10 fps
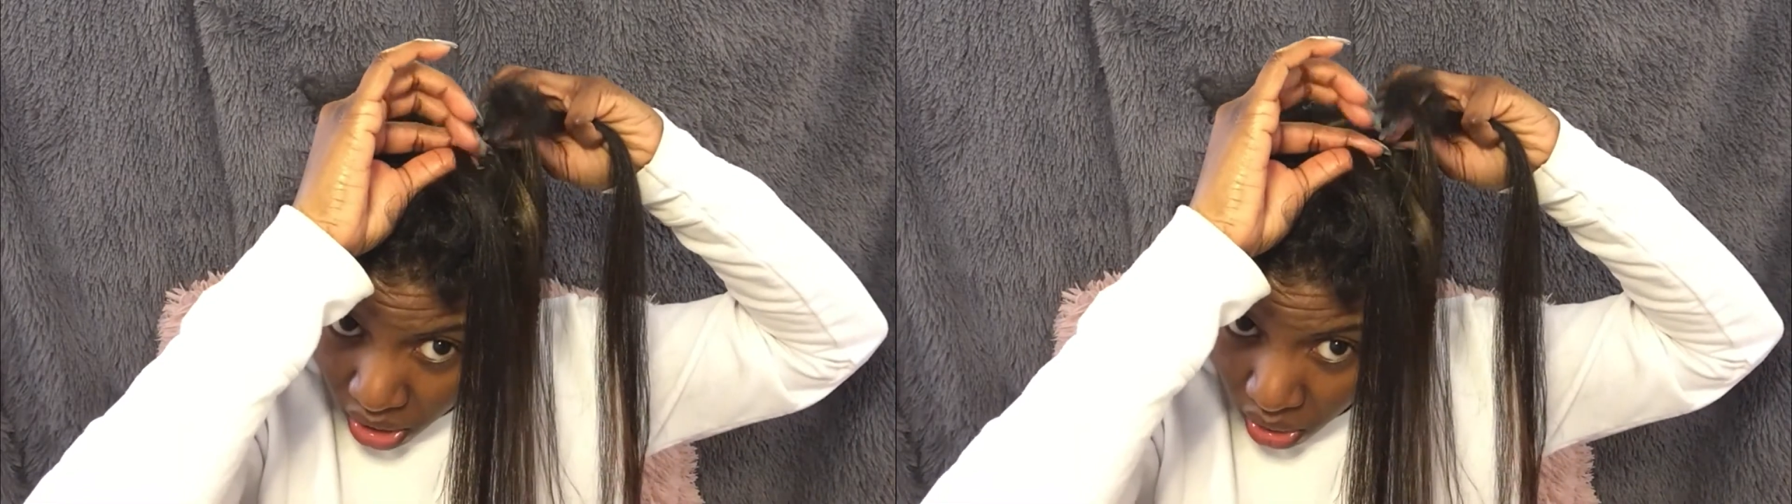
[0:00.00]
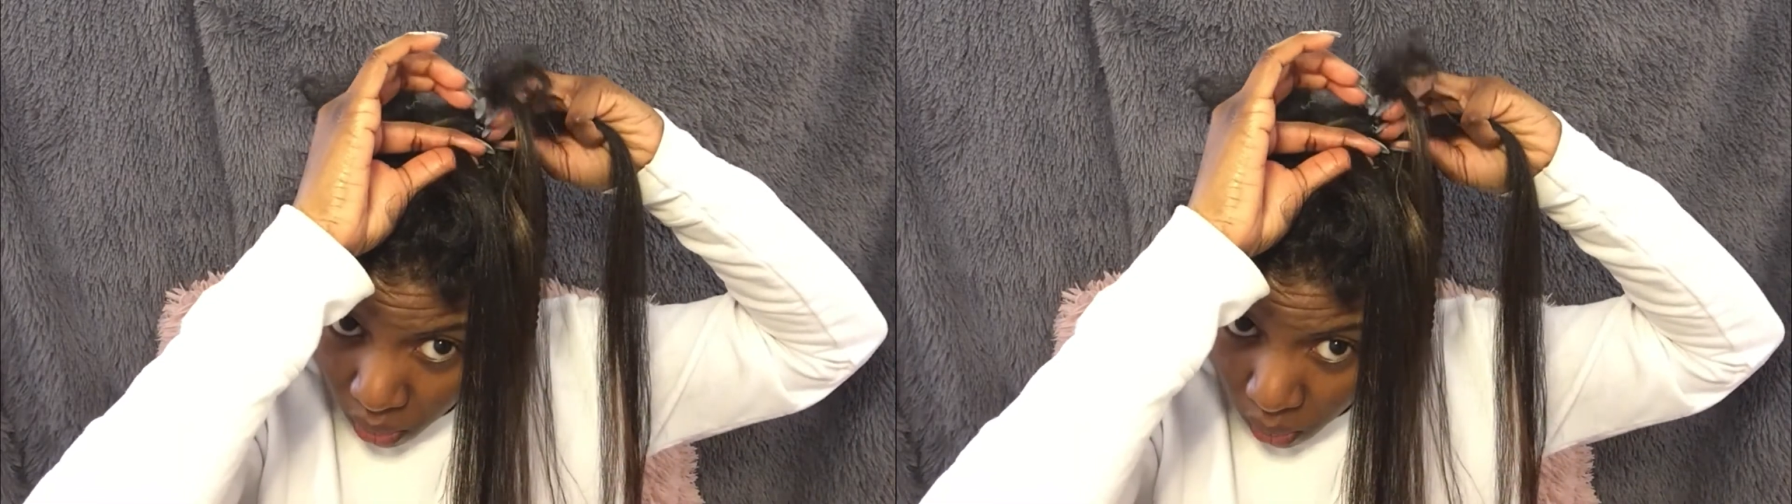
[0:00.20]

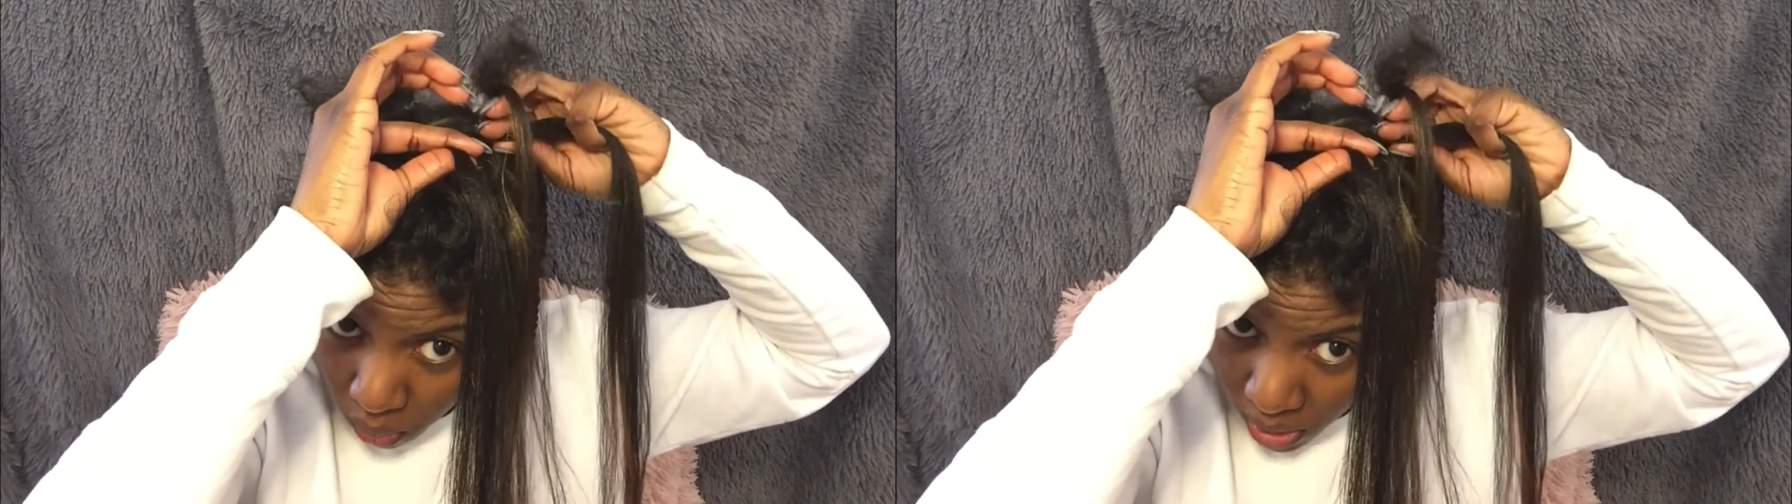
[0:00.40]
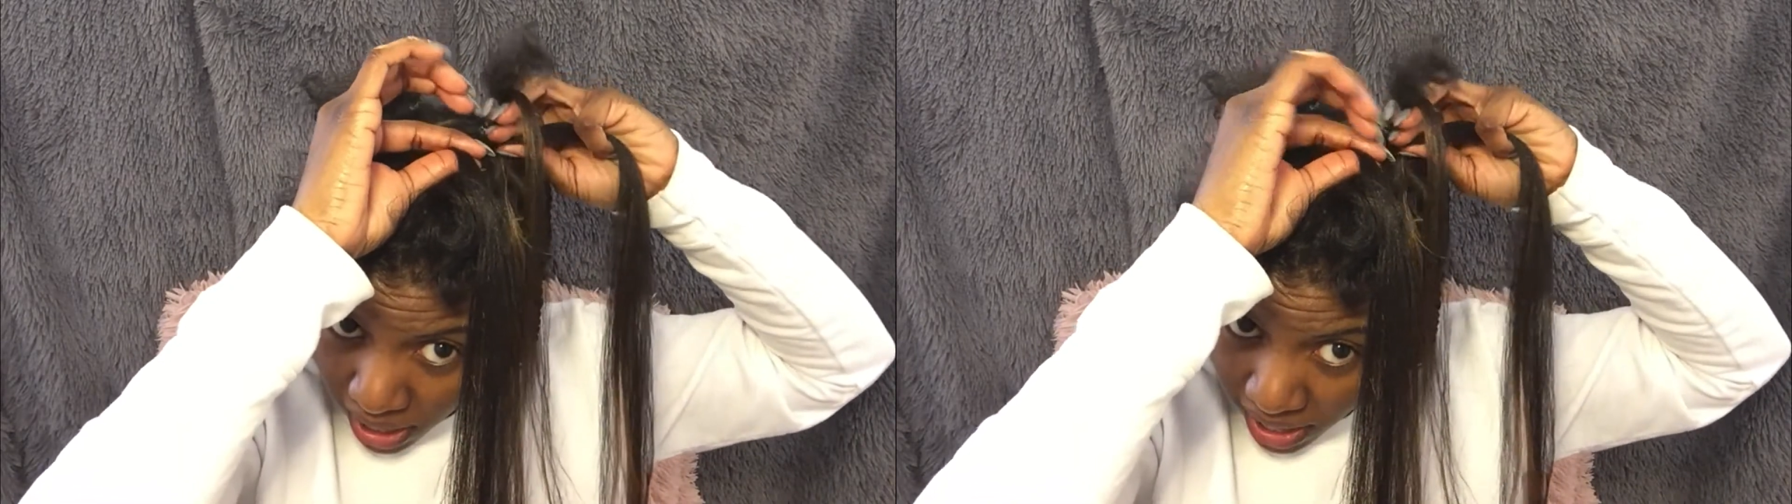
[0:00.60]

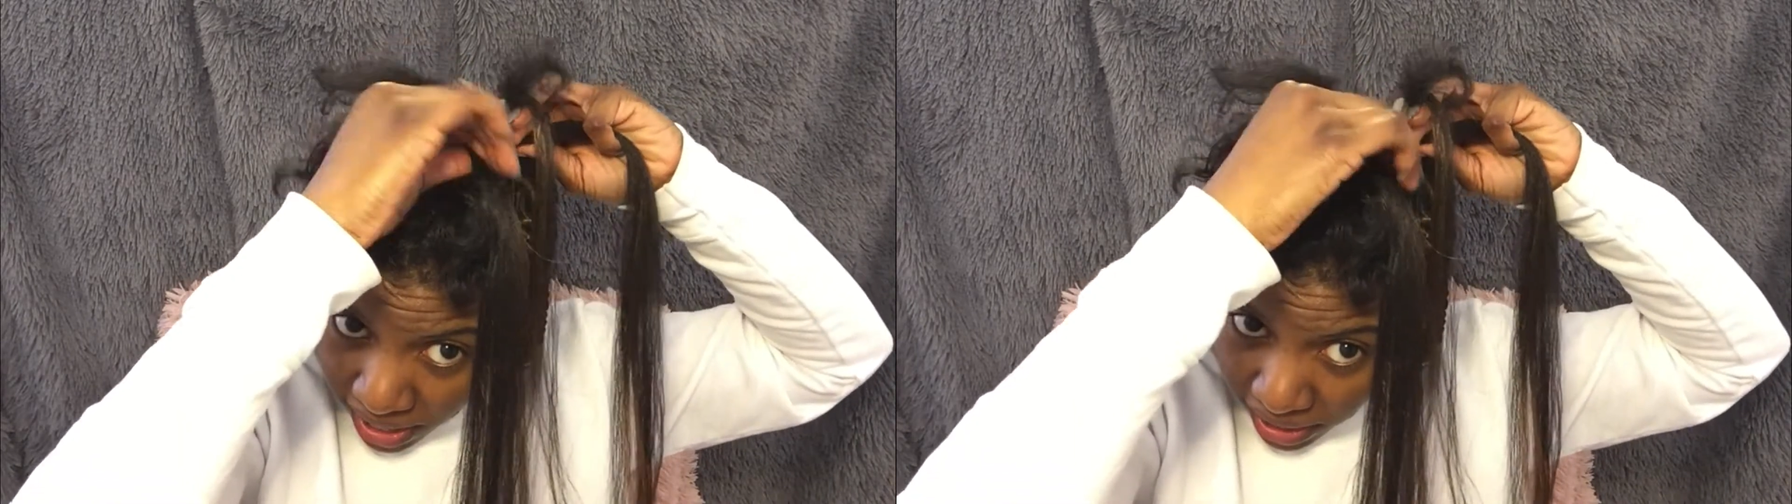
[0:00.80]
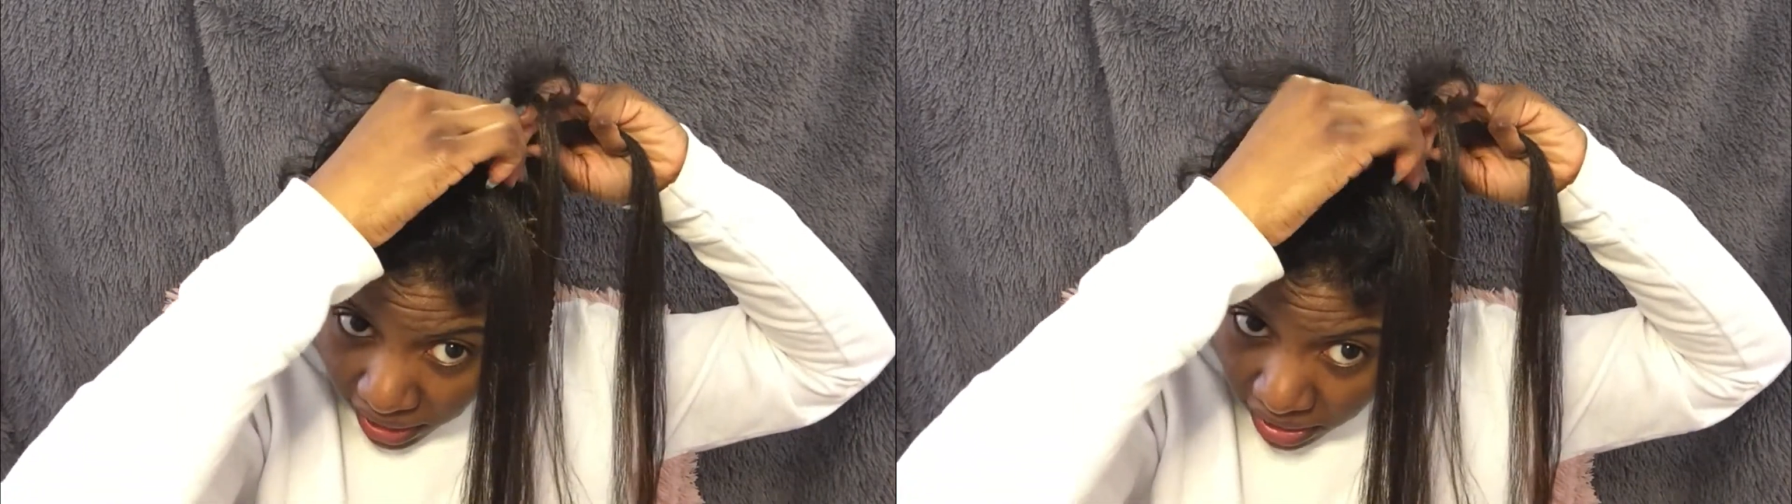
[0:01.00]

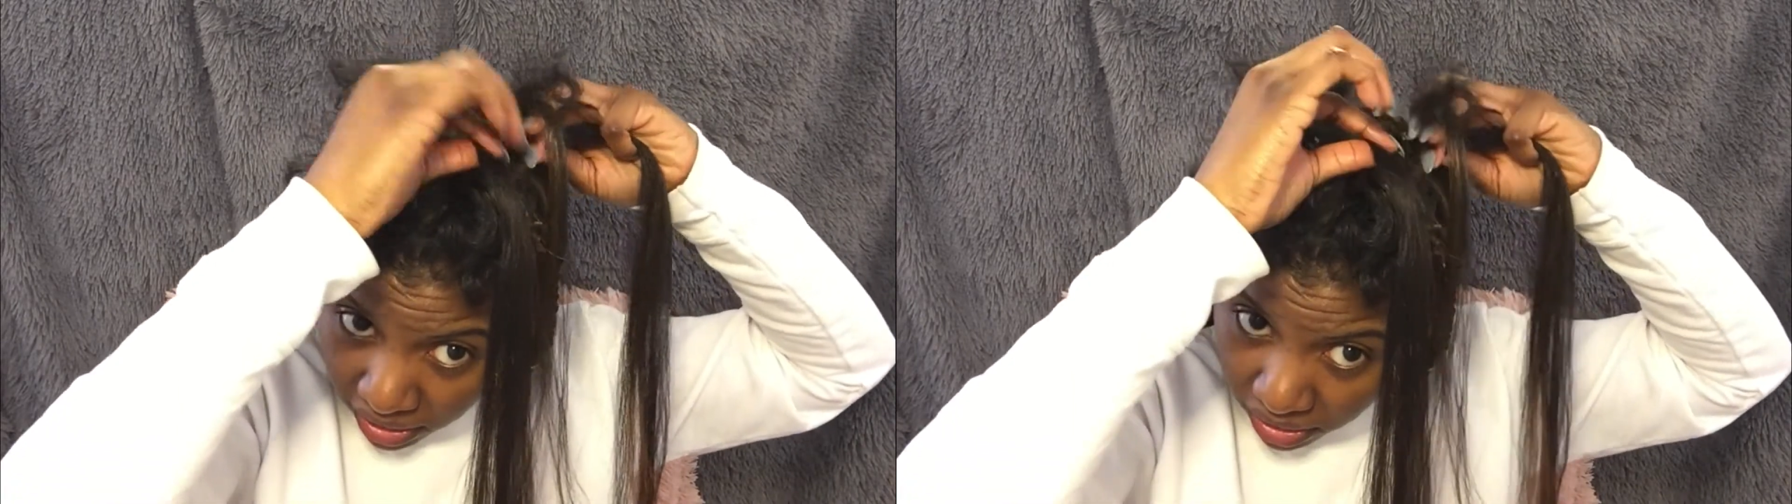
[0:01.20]
away,